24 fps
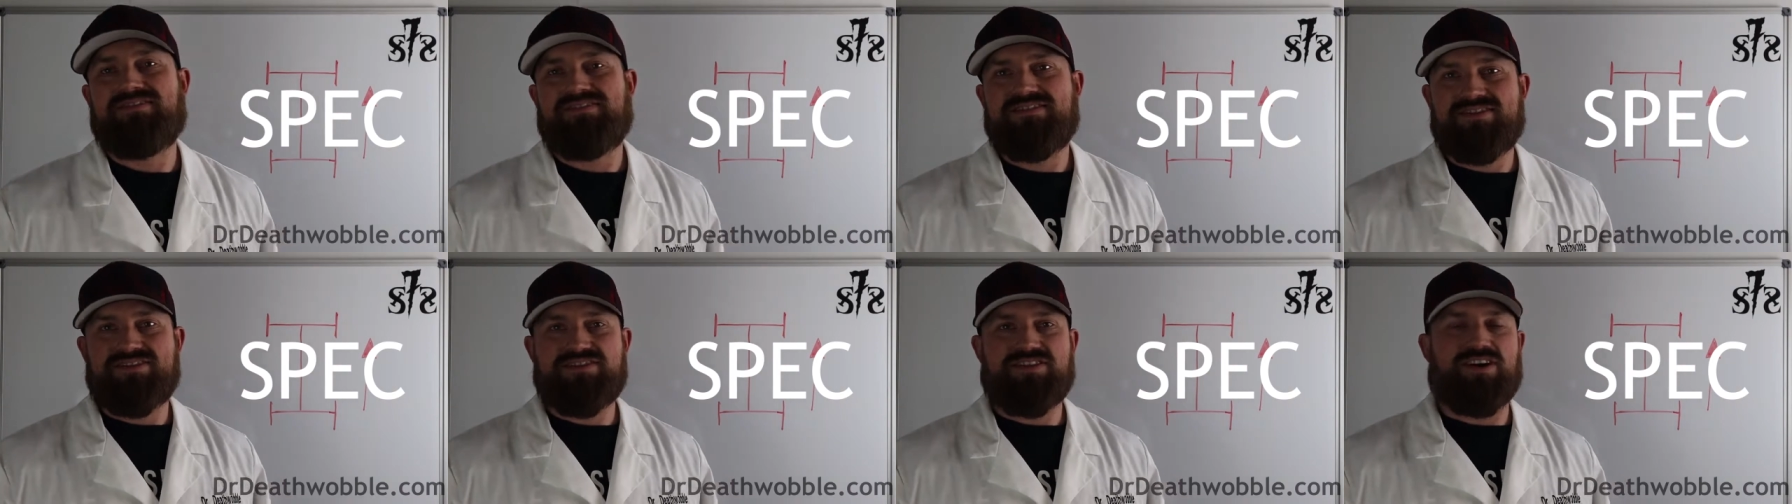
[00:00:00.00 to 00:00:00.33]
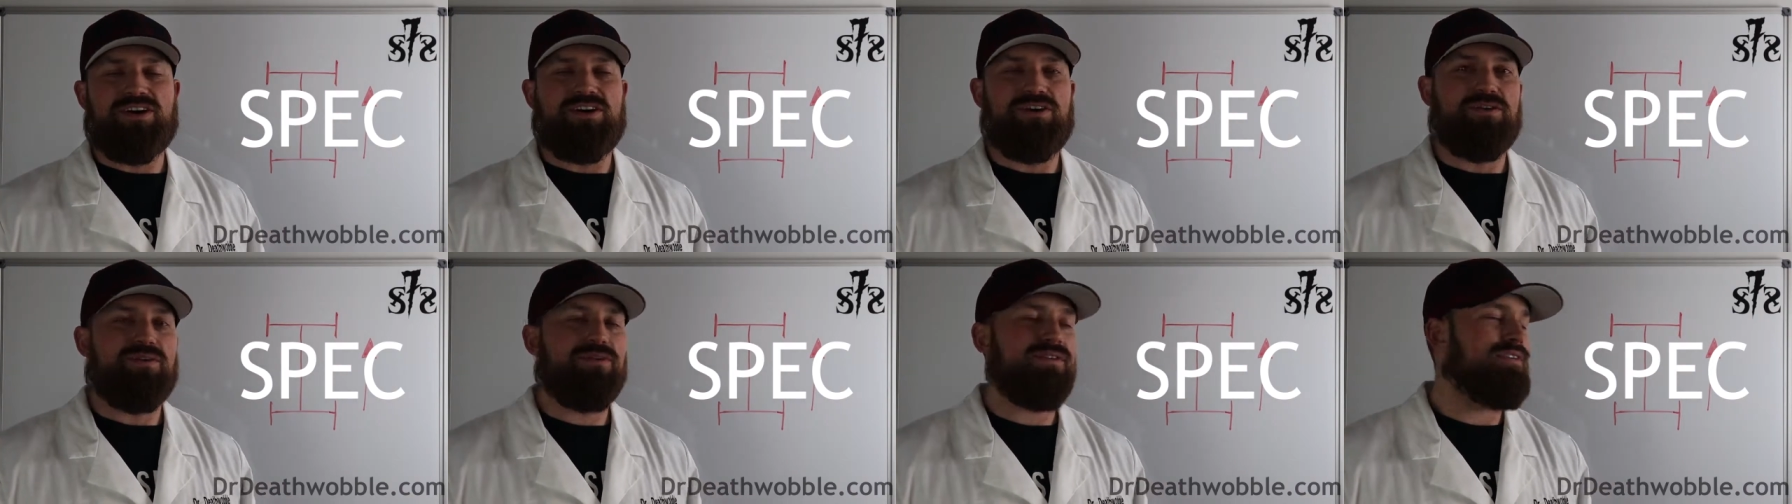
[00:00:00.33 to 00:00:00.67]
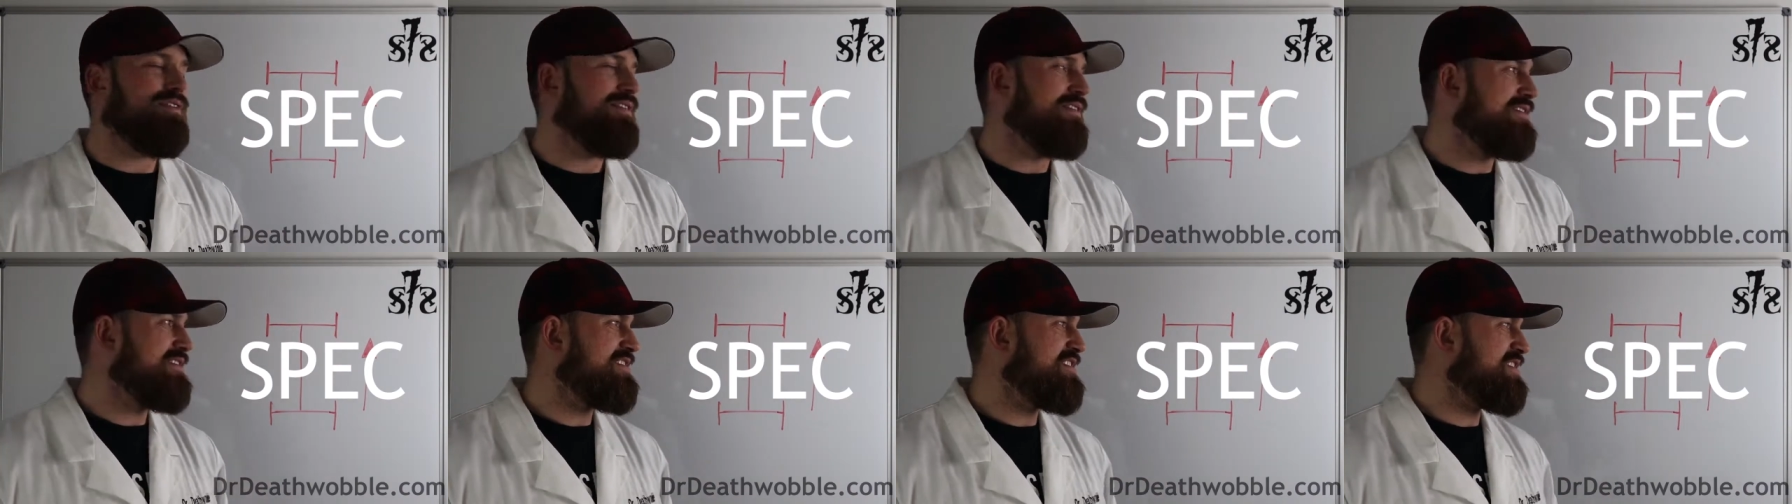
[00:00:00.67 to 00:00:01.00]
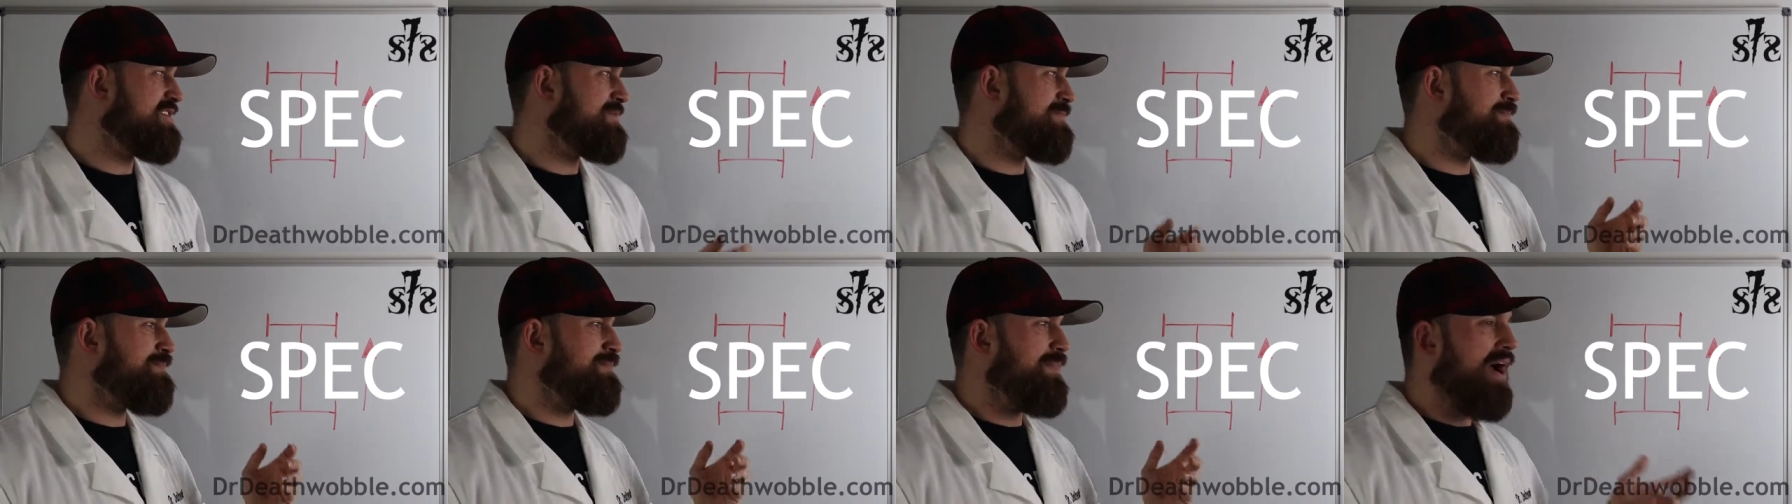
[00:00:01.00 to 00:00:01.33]
So
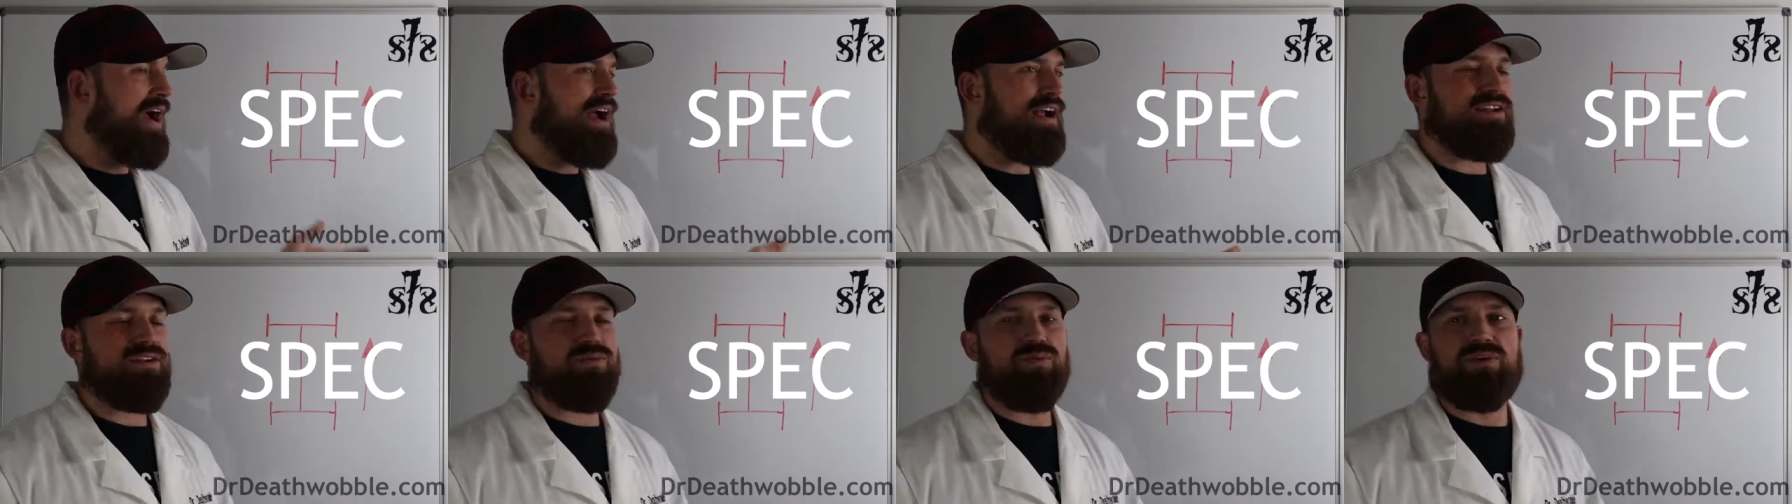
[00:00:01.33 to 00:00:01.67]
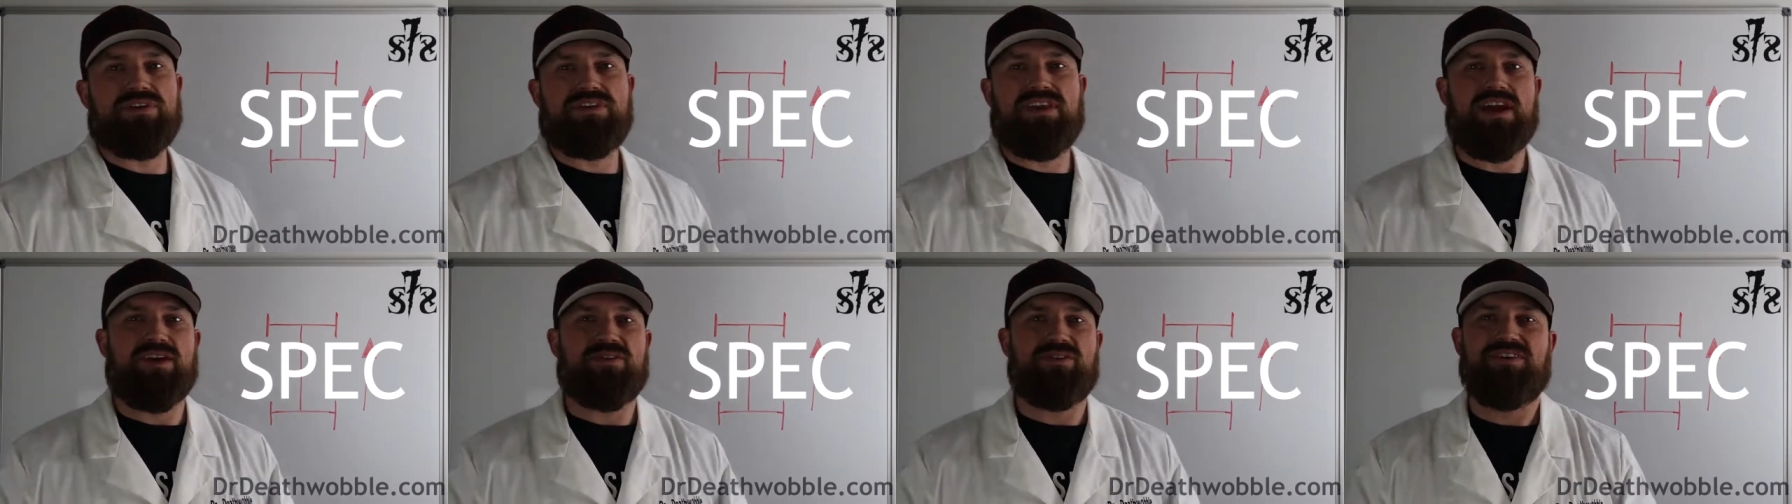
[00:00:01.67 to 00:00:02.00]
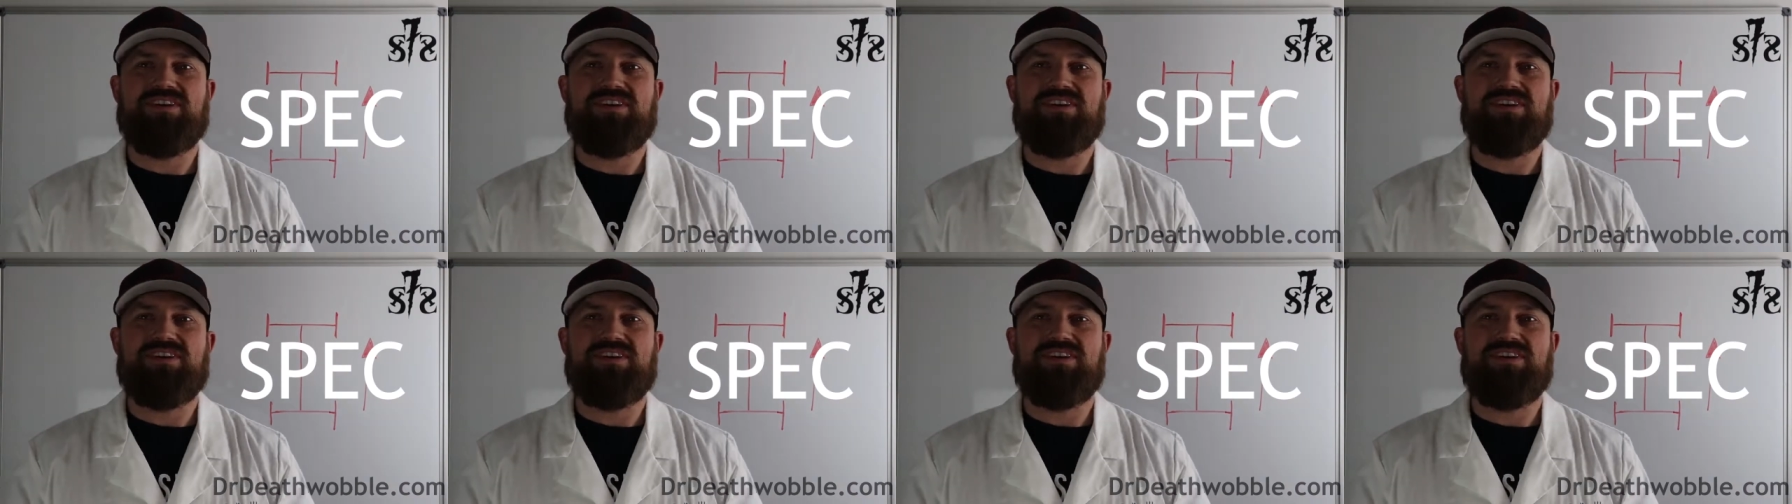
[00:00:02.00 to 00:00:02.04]
spec, what that